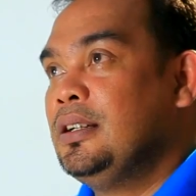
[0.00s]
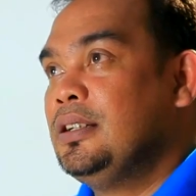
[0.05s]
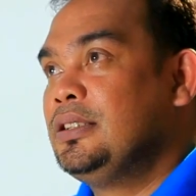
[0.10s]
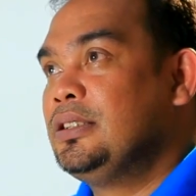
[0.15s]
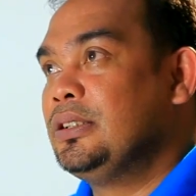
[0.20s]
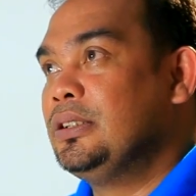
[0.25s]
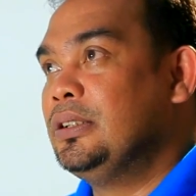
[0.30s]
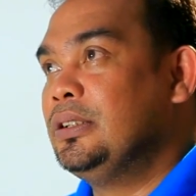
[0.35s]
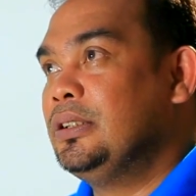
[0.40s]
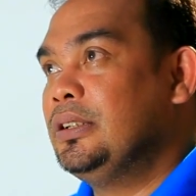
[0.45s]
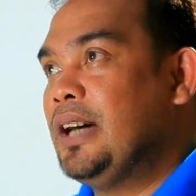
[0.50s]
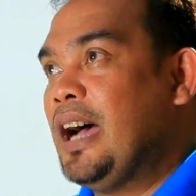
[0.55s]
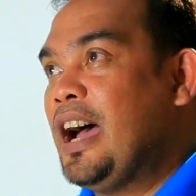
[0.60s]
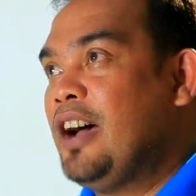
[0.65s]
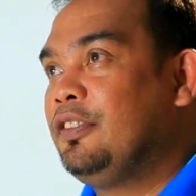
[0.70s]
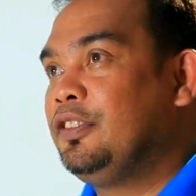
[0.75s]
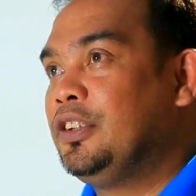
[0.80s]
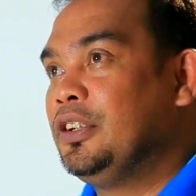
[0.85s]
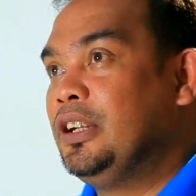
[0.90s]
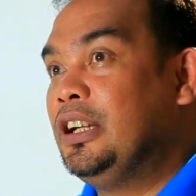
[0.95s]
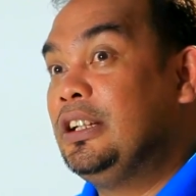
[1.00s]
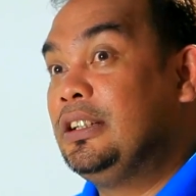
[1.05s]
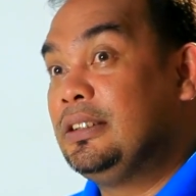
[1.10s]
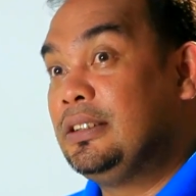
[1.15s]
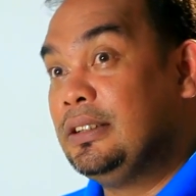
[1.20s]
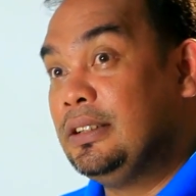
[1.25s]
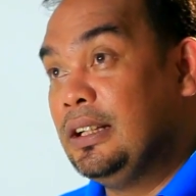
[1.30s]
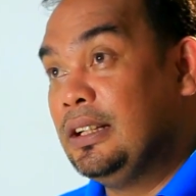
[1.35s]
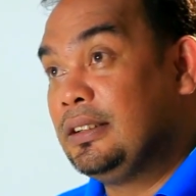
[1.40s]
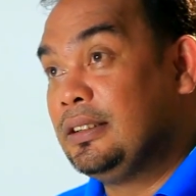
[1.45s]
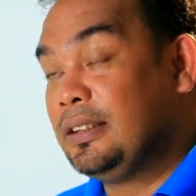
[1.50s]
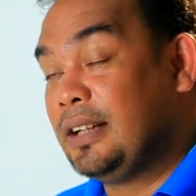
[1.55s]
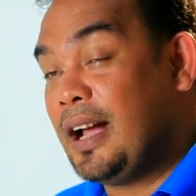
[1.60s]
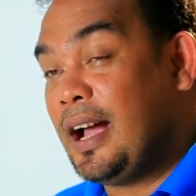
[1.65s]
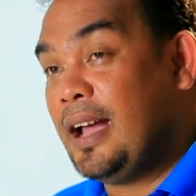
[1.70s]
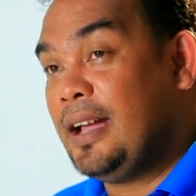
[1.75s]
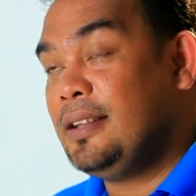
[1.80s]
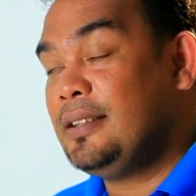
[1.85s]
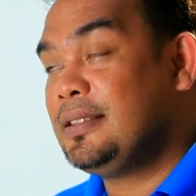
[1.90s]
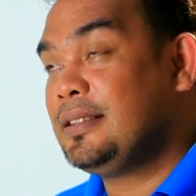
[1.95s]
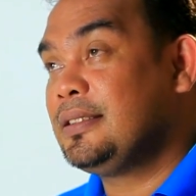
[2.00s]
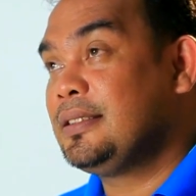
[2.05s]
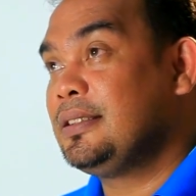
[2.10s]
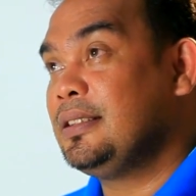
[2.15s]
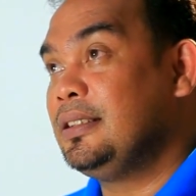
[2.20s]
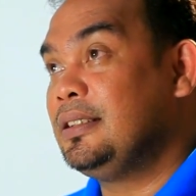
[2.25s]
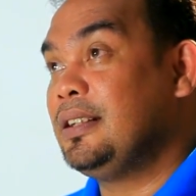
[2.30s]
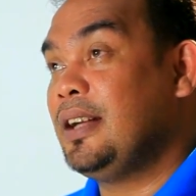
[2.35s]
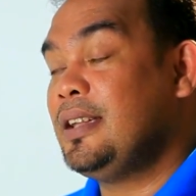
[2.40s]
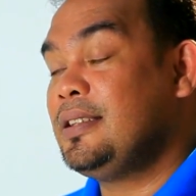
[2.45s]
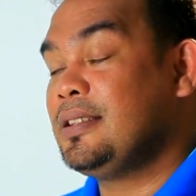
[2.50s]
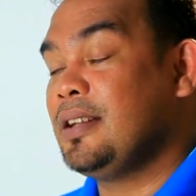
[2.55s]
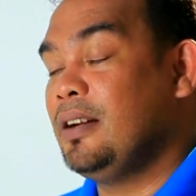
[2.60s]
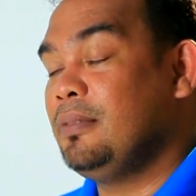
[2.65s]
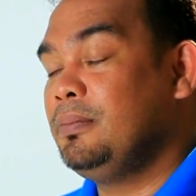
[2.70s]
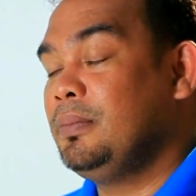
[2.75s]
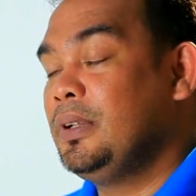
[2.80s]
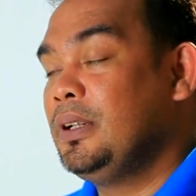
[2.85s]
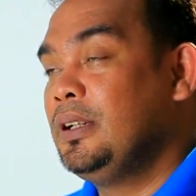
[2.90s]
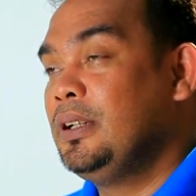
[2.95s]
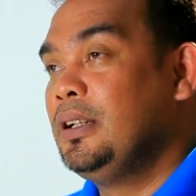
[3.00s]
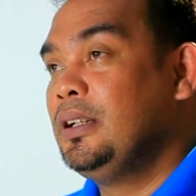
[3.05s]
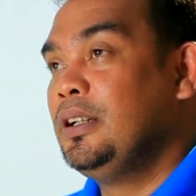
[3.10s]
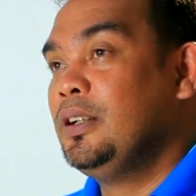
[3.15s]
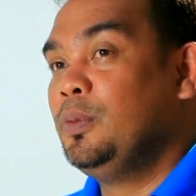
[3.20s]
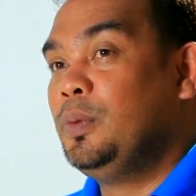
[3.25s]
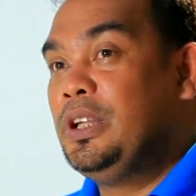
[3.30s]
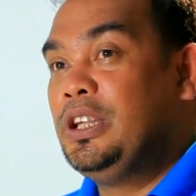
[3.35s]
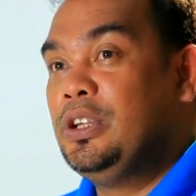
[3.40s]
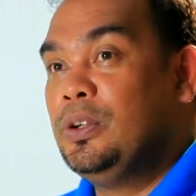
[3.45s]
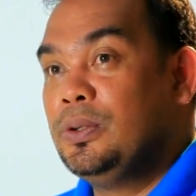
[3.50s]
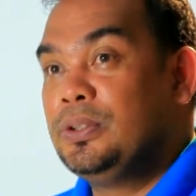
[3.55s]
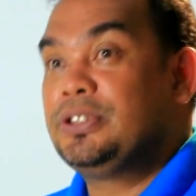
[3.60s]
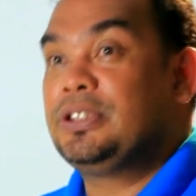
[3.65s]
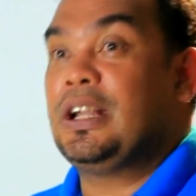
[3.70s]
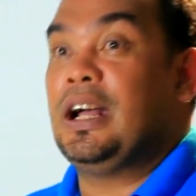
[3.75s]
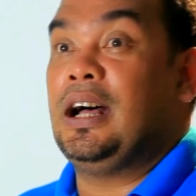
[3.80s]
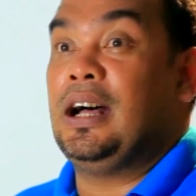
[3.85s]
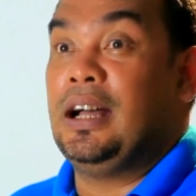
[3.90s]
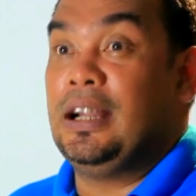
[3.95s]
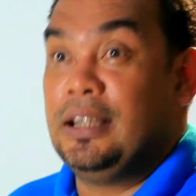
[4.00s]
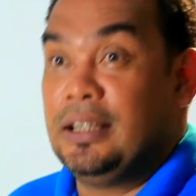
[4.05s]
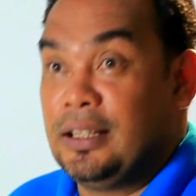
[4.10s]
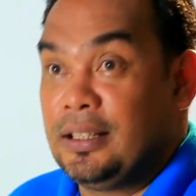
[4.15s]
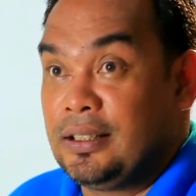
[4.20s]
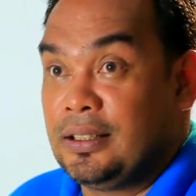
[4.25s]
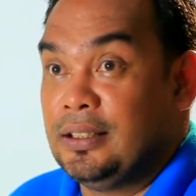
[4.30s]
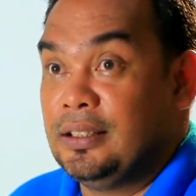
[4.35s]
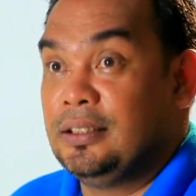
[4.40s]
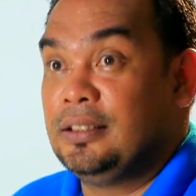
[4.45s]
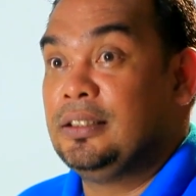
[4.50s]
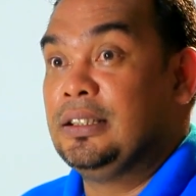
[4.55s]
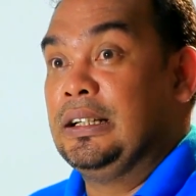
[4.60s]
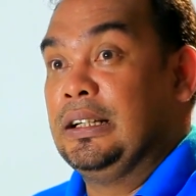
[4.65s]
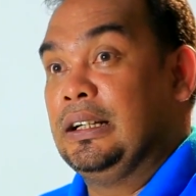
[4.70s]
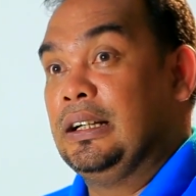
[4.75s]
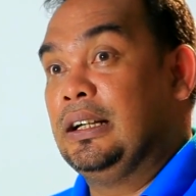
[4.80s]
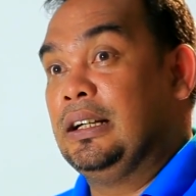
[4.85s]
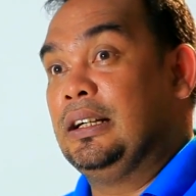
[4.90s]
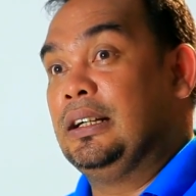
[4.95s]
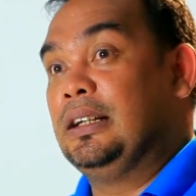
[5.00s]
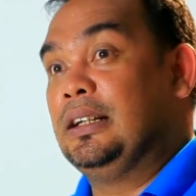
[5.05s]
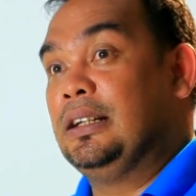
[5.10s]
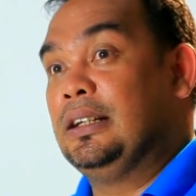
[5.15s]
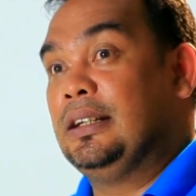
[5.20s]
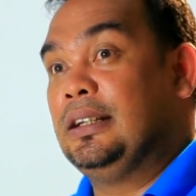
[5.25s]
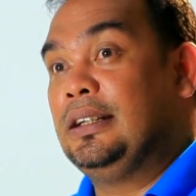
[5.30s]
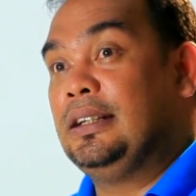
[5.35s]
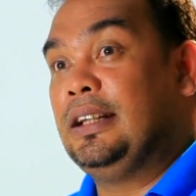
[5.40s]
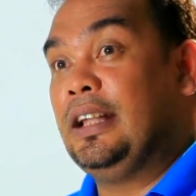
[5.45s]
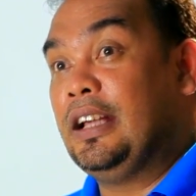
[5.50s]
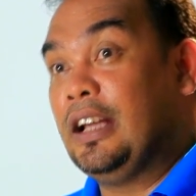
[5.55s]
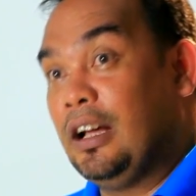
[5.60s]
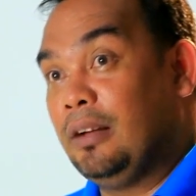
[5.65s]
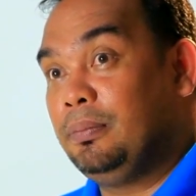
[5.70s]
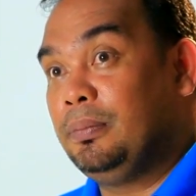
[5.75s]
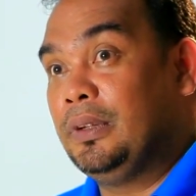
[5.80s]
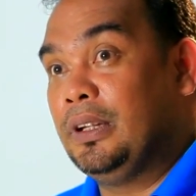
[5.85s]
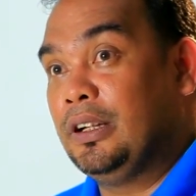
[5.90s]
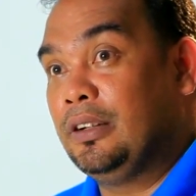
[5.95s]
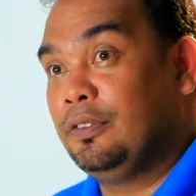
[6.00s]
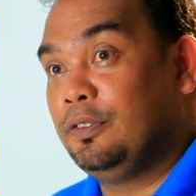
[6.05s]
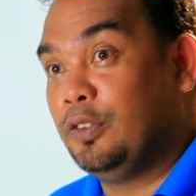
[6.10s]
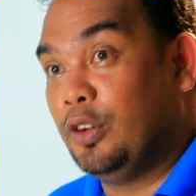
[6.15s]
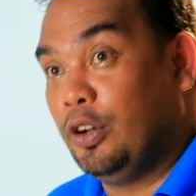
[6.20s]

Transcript: So after it dries up, we use another layup ng